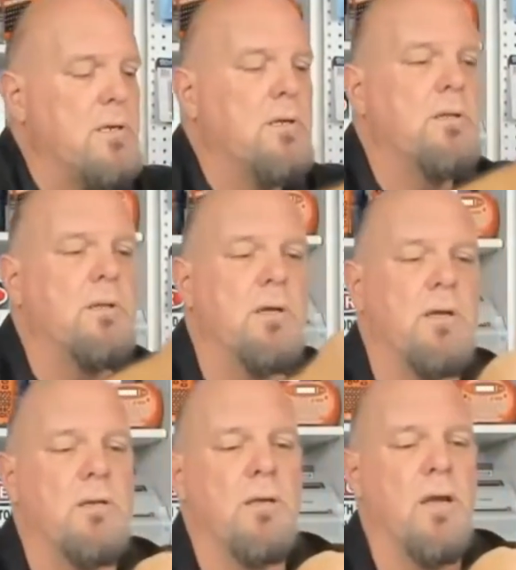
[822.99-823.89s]
that
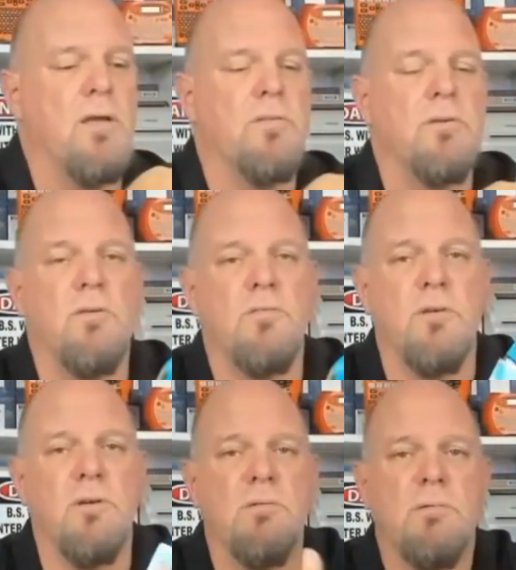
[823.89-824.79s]
you guys are used to,
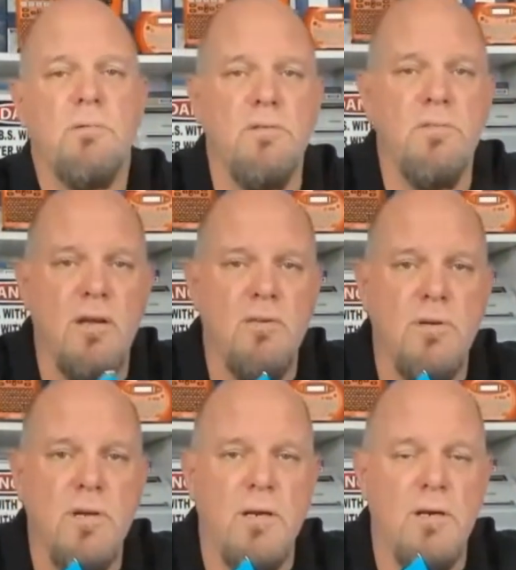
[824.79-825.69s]
these guys right
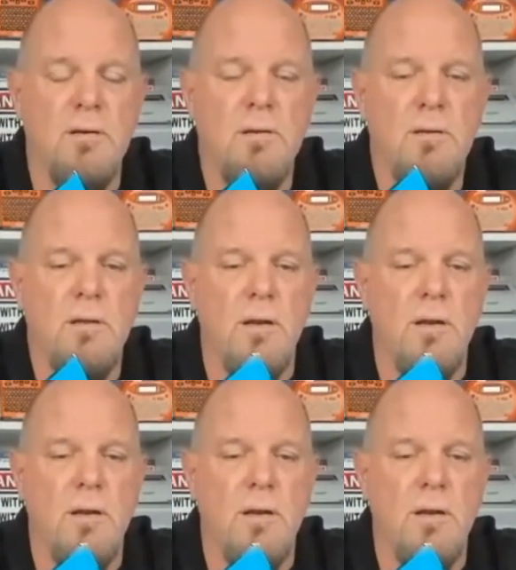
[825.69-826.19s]
here, all right?